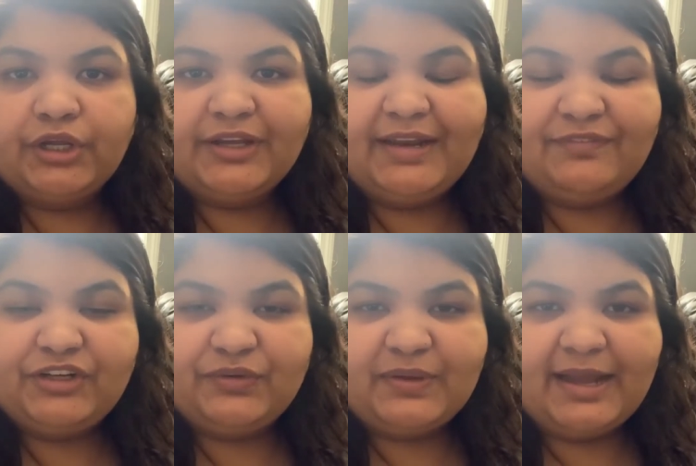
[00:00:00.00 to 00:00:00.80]
Good
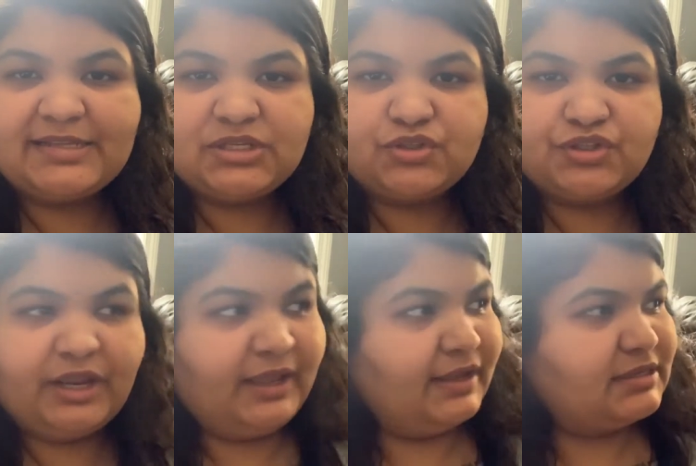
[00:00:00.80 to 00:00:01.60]
afternoon, guys. So
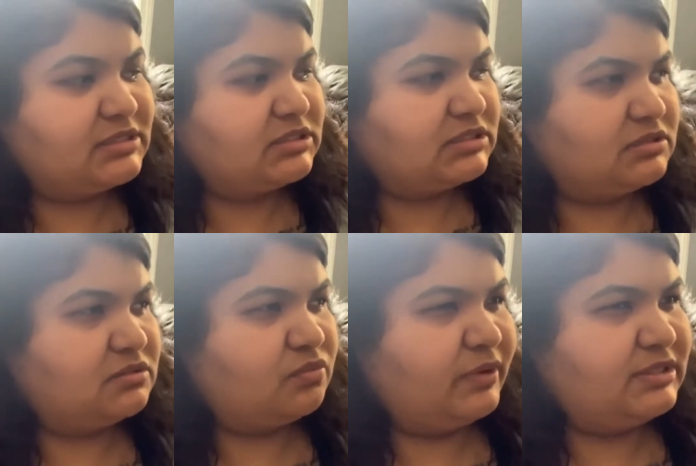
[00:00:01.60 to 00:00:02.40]
today is
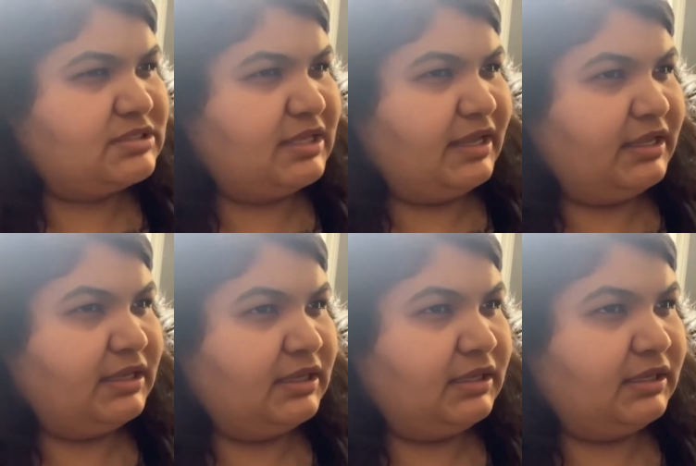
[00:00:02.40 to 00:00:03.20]

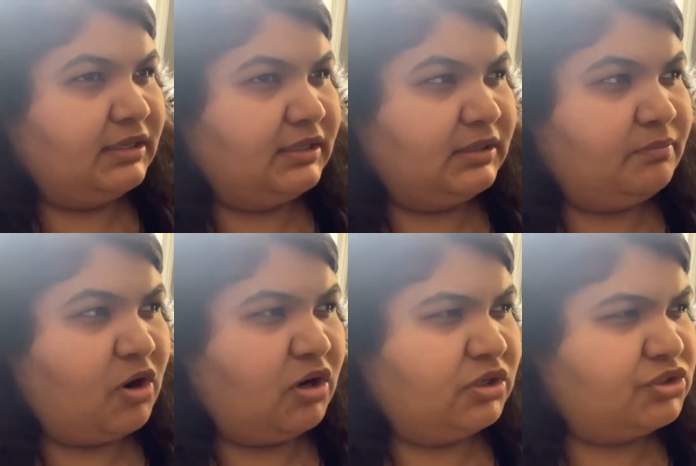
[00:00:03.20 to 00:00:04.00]
Wednesday,
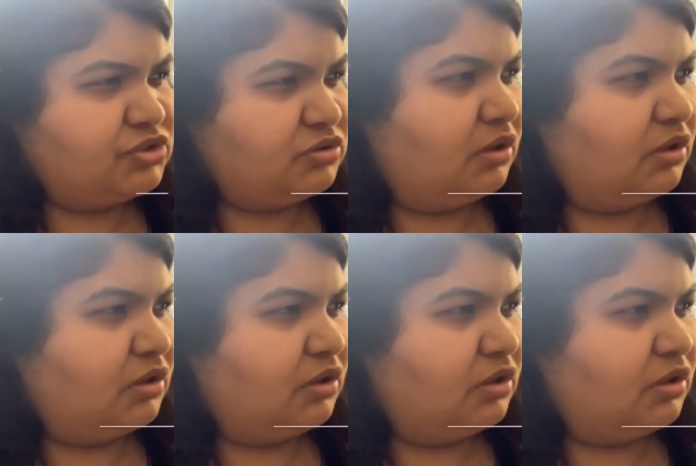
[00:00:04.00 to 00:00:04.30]
March.